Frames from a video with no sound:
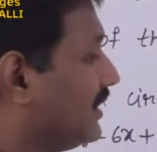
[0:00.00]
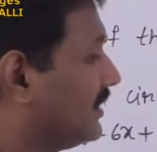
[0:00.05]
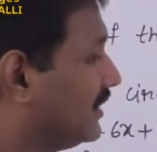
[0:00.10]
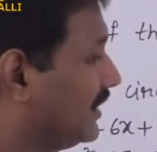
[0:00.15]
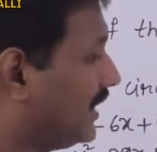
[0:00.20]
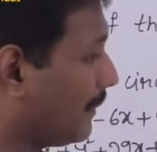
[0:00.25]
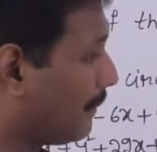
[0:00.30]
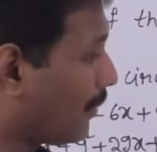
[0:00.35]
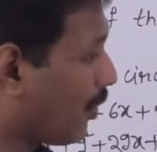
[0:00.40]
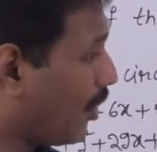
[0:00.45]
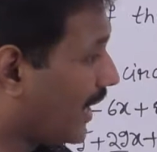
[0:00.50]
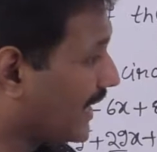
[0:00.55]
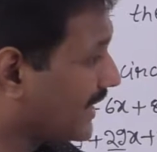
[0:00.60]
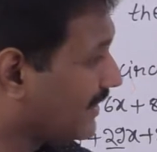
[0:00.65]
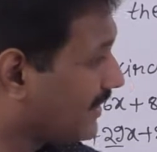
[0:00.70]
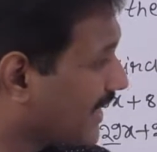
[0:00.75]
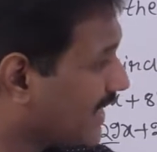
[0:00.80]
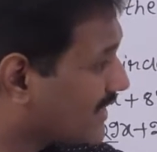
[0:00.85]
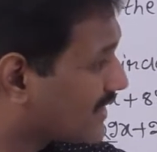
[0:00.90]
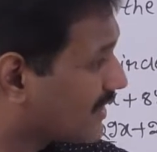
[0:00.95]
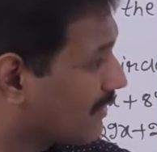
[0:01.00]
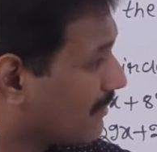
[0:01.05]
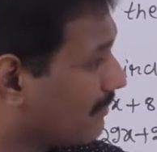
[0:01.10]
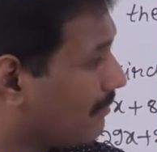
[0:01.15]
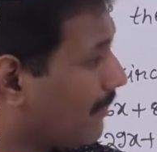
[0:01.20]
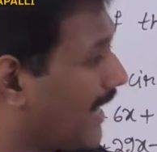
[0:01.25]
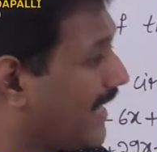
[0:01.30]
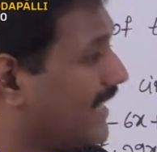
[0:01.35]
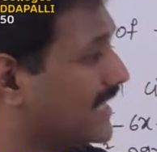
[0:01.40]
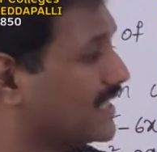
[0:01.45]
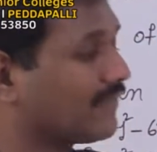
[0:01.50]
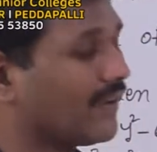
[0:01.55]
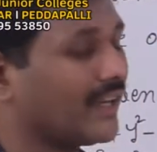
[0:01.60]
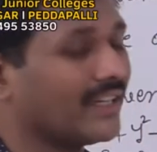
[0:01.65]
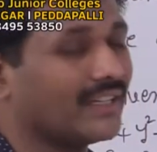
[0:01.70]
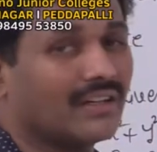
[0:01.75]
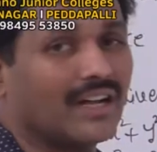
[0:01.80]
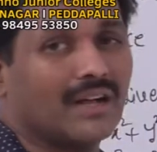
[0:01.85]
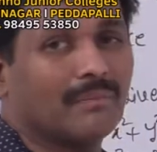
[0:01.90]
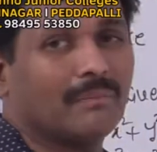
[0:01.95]
The point is minus
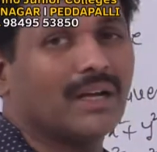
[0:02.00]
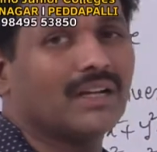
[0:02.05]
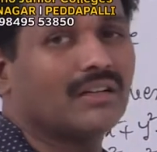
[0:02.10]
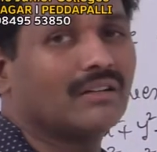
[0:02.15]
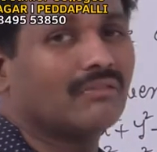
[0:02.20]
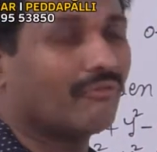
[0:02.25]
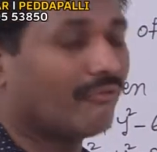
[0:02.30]
5 comma